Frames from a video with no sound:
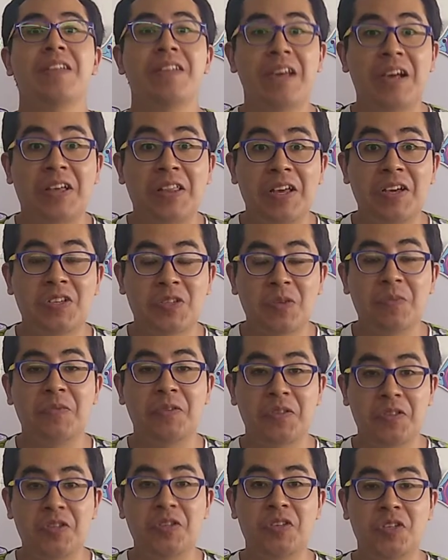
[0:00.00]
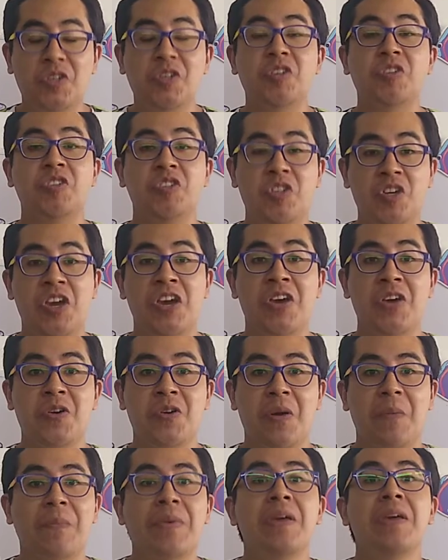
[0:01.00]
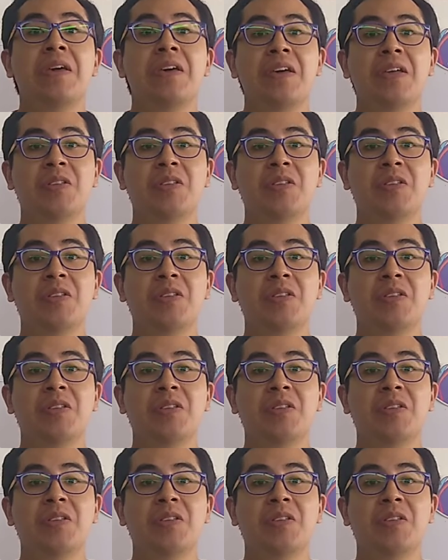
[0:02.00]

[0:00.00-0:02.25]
the class of the teacher Jacob.